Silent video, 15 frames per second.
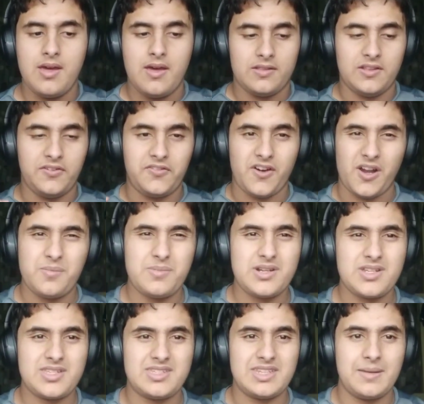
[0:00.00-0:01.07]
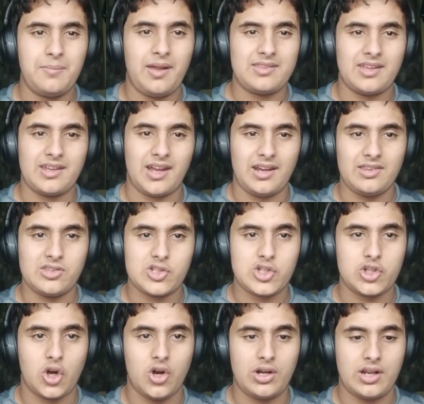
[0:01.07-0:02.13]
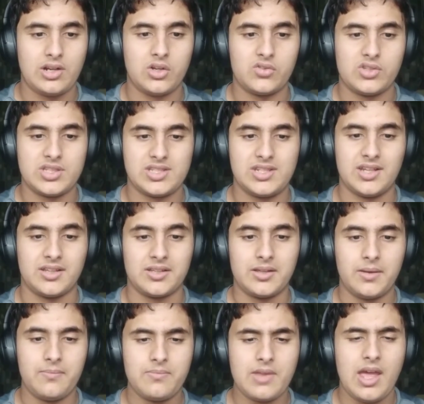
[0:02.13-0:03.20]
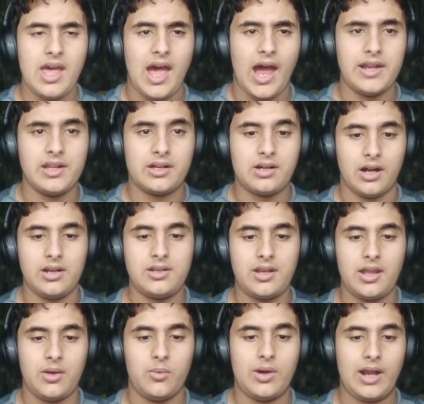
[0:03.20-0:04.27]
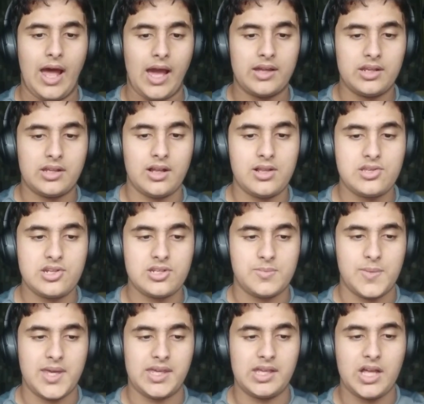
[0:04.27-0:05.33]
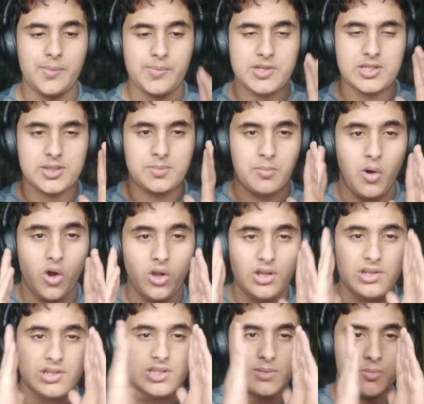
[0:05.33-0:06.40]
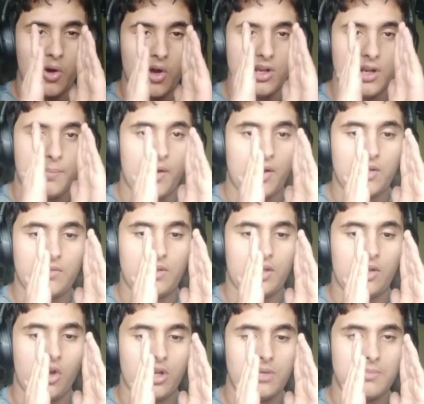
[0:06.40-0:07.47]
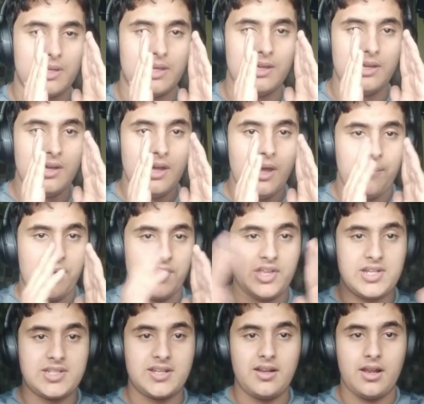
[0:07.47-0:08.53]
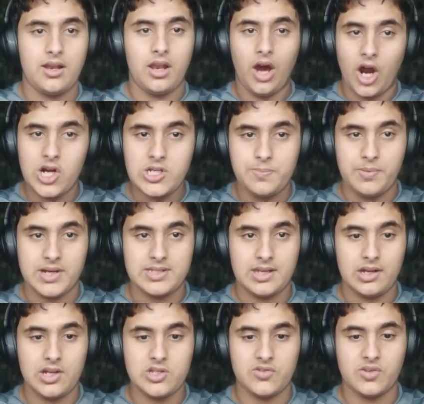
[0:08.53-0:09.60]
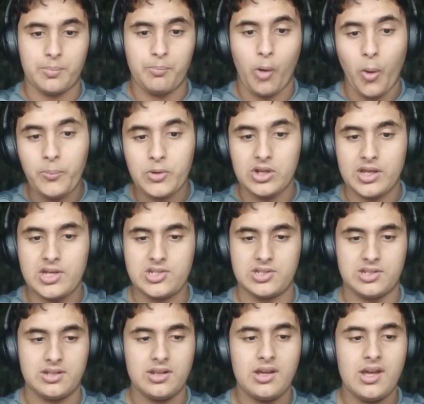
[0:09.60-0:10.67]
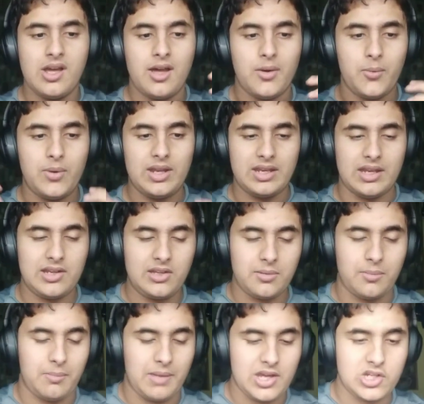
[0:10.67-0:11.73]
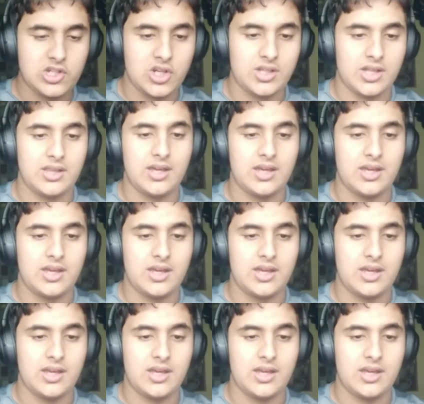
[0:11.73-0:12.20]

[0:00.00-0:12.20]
the farmers seem like they're getting the short end of the stick. And in a country where agriculture is making up a smaller and smaller part of the economy, but there's still a large percentage of the population, we need to make sure that they